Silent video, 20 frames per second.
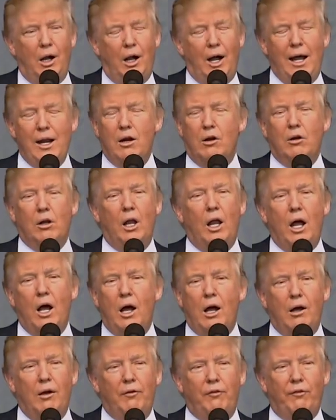I don't
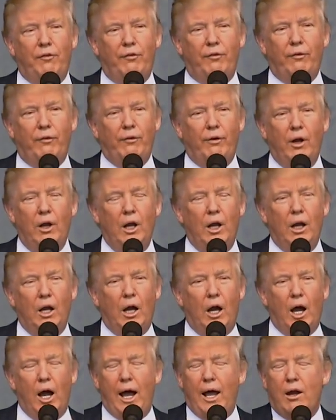love.
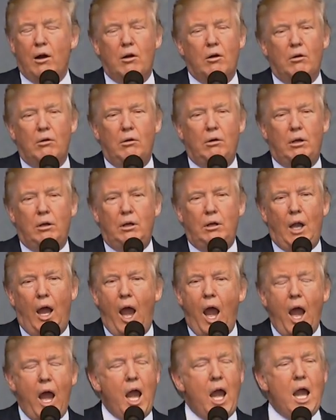I don't
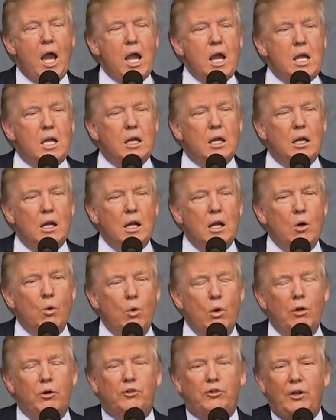hate.
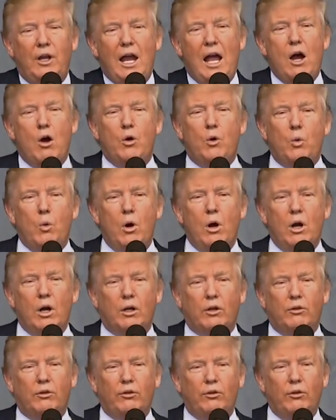We'll see how it
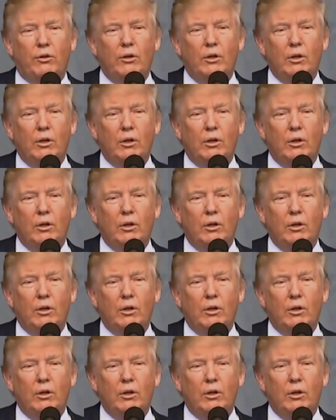works.